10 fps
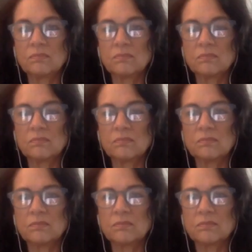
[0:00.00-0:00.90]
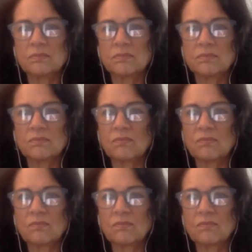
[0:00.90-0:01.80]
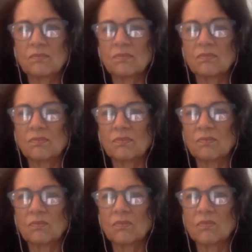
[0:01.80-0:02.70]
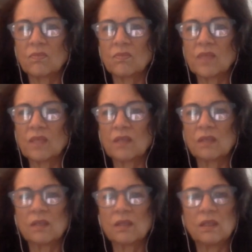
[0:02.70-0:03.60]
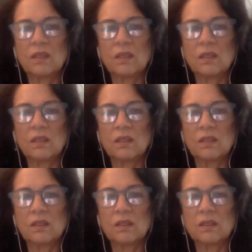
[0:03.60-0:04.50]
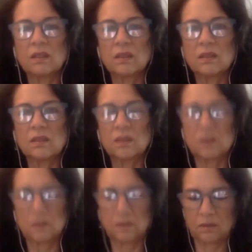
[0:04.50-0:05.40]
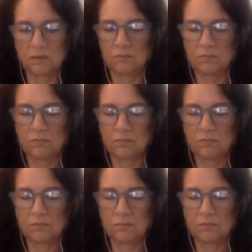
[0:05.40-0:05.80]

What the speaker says: Nobody speaks.